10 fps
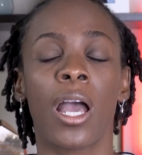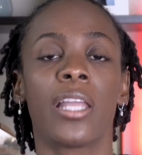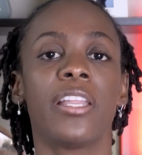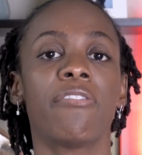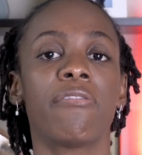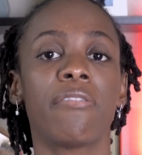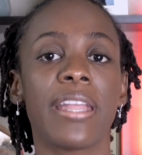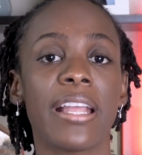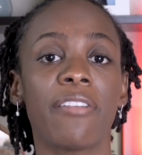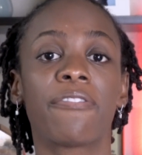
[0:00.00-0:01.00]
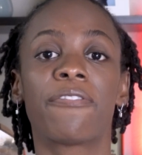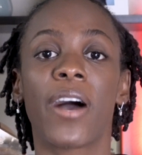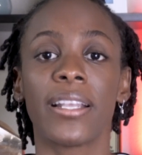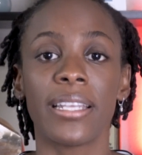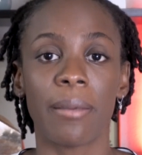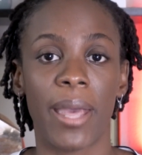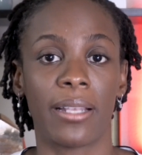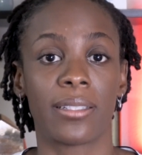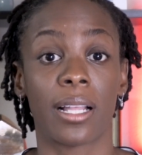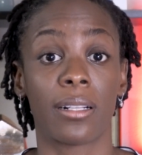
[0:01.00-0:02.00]
the real
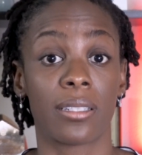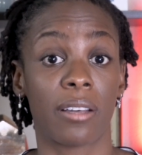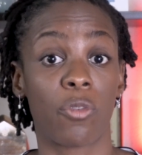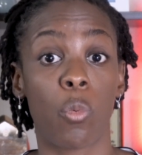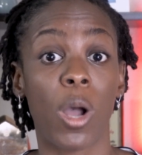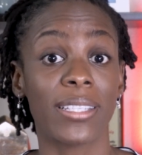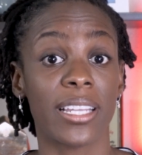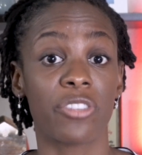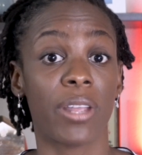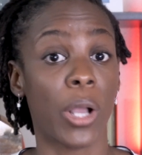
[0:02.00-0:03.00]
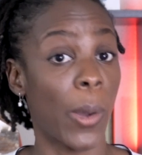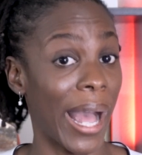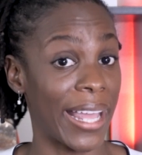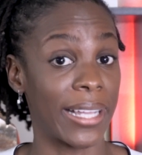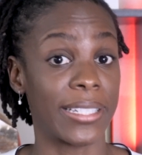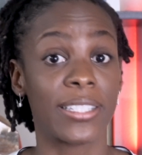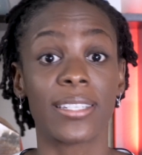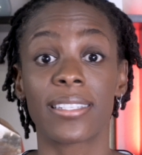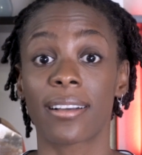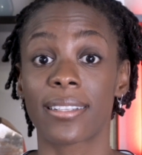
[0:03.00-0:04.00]
fundamentals of what is required to
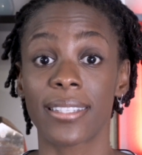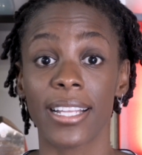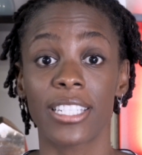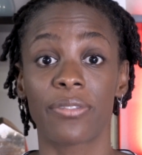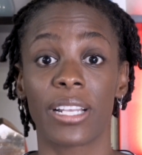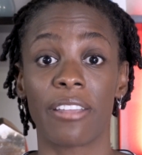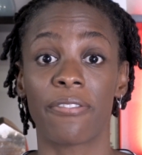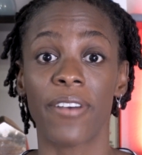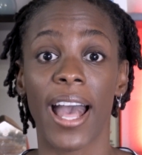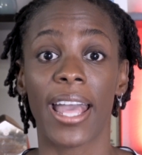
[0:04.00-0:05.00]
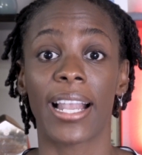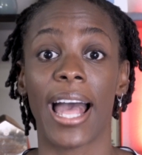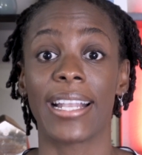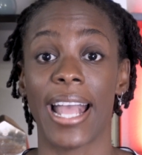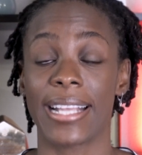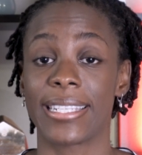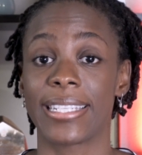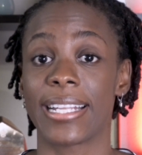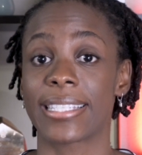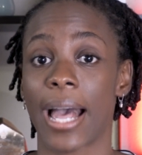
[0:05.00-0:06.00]
successfully file an
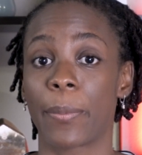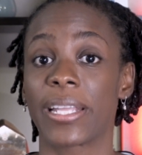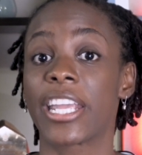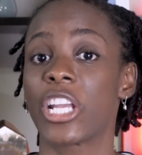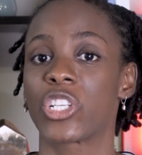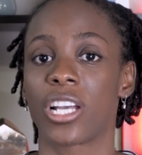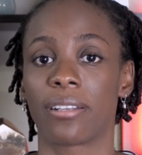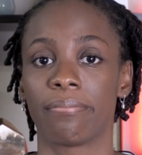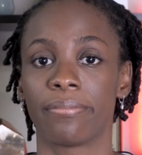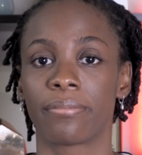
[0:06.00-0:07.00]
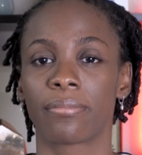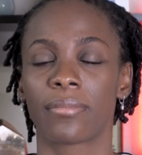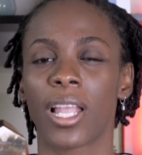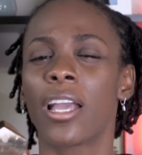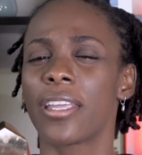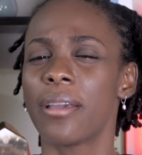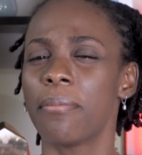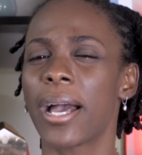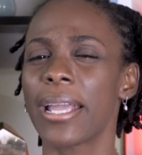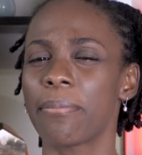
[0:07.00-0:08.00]
estate application. You
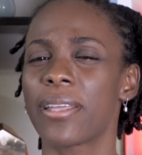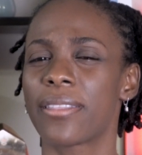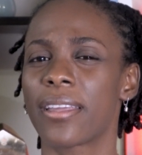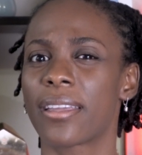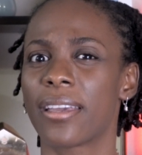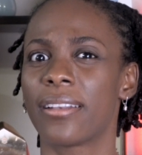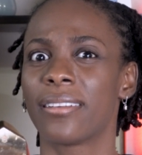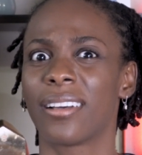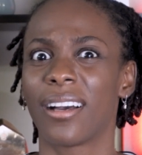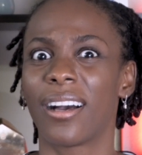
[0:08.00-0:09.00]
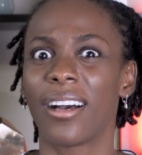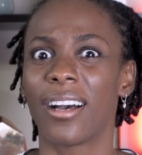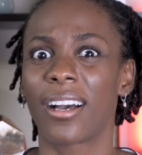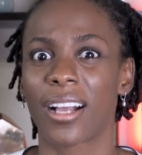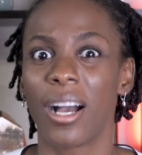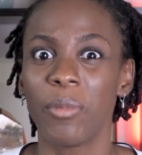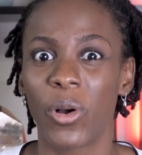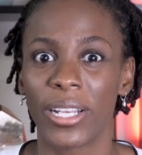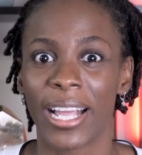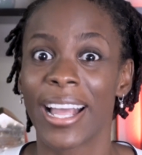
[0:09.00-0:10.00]
might be thinking, come
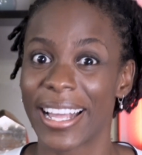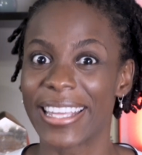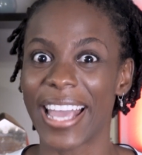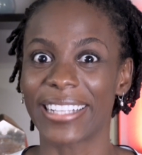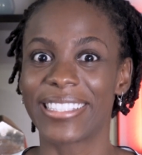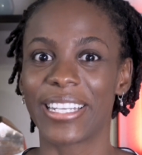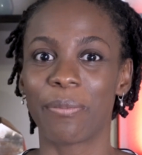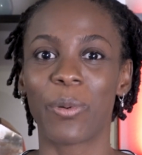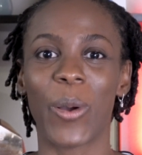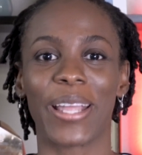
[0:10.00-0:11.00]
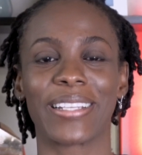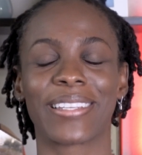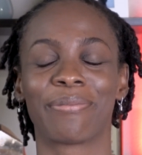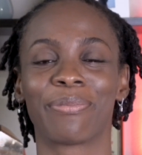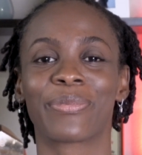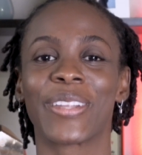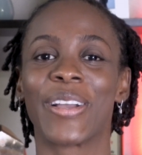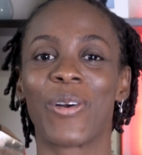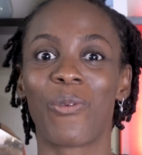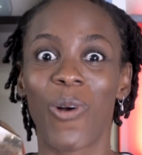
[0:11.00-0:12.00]
on, get to the point.
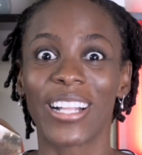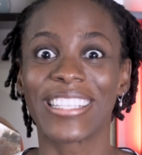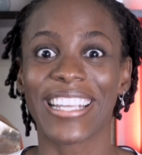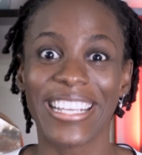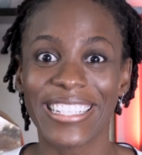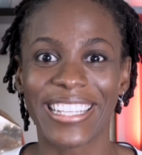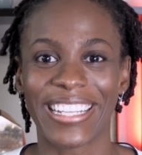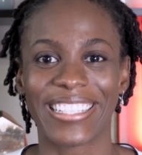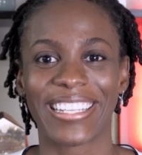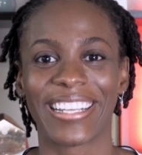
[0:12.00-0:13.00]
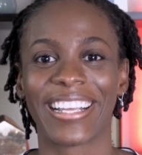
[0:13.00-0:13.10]
What is it?